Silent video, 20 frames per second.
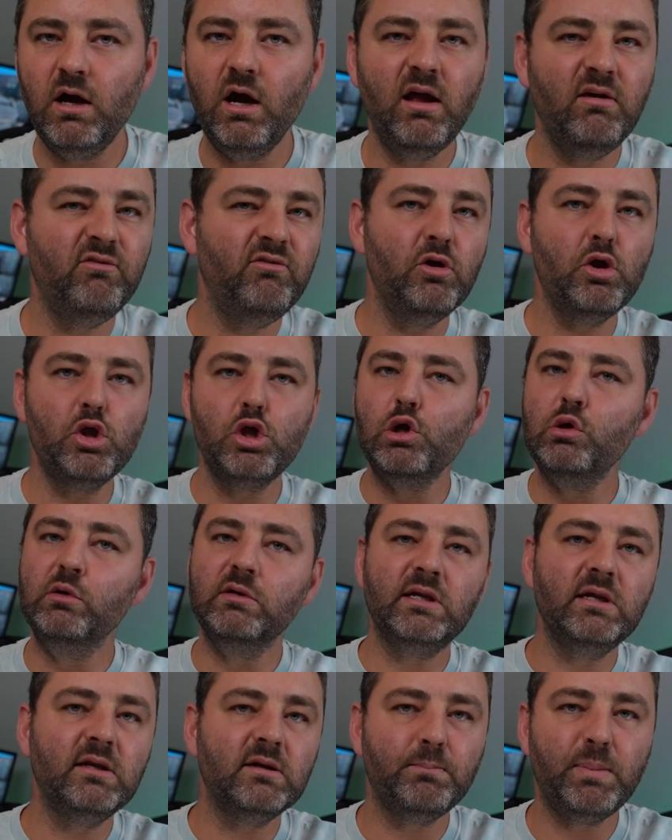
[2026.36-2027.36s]
it, if you
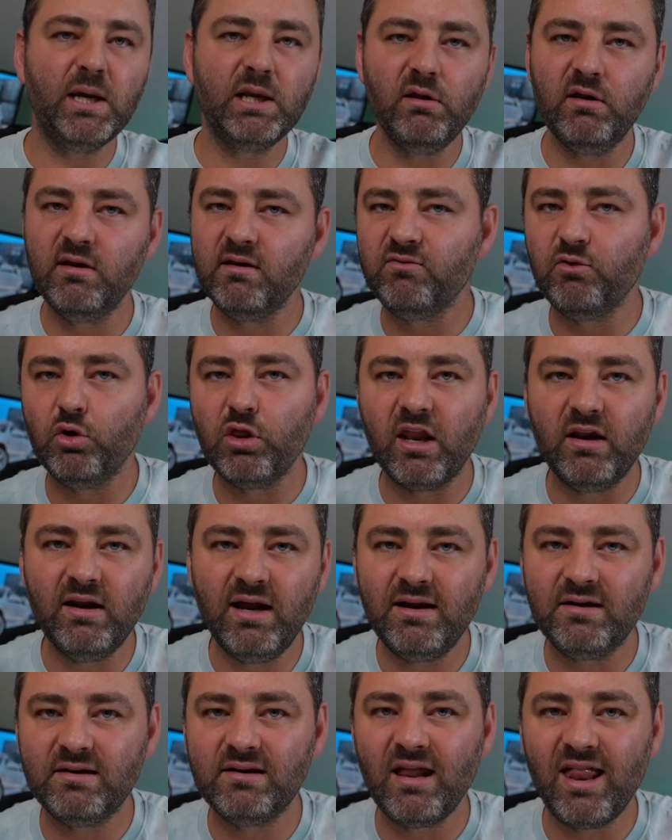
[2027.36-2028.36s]
use these pedals for the
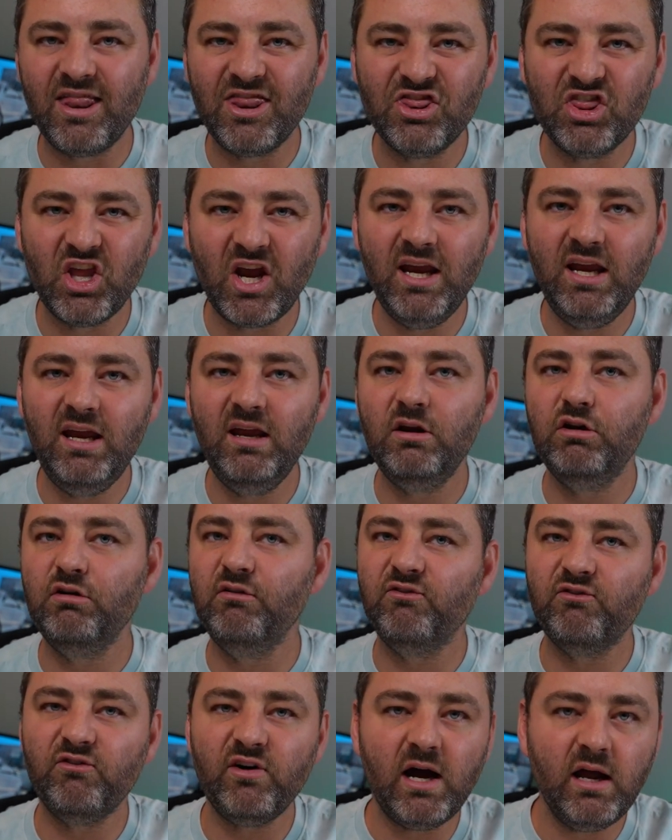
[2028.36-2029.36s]
next 3 to
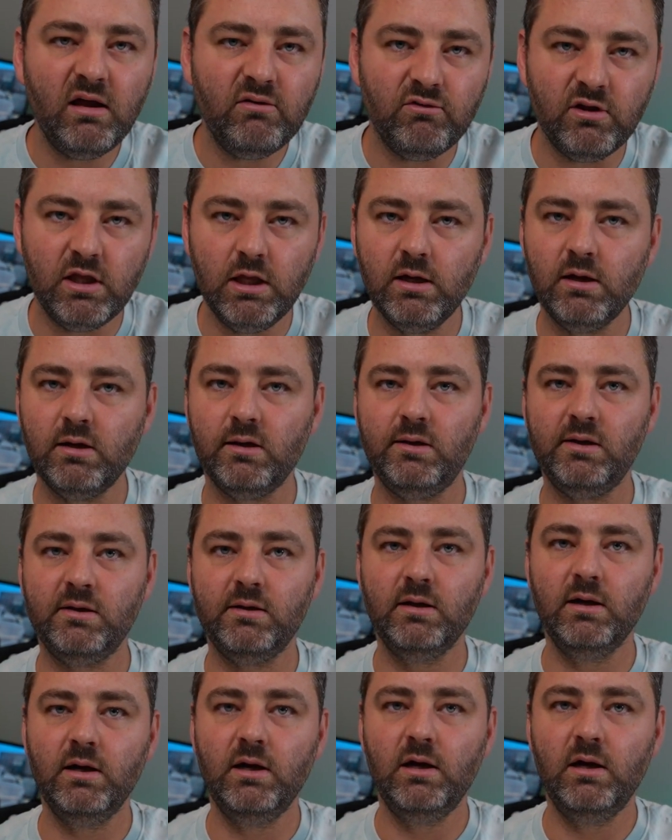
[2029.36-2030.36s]
5 years,